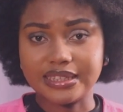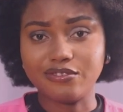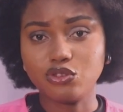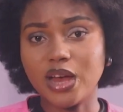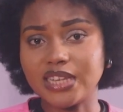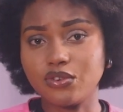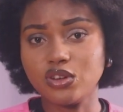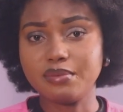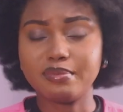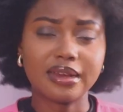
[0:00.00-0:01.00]
Davido has
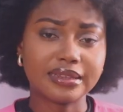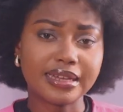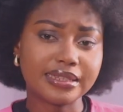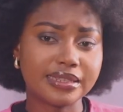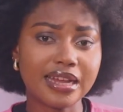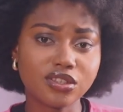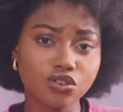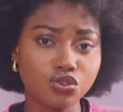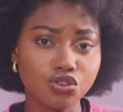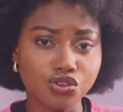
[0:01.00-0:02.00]
followed him back. That's
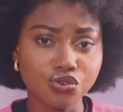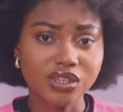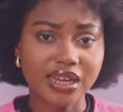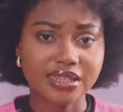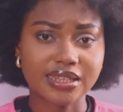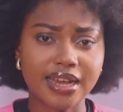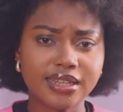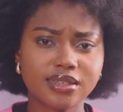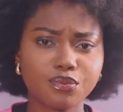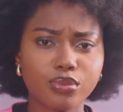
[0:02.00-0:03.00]
good news, that's
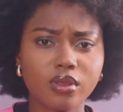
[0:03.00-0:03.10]
nice.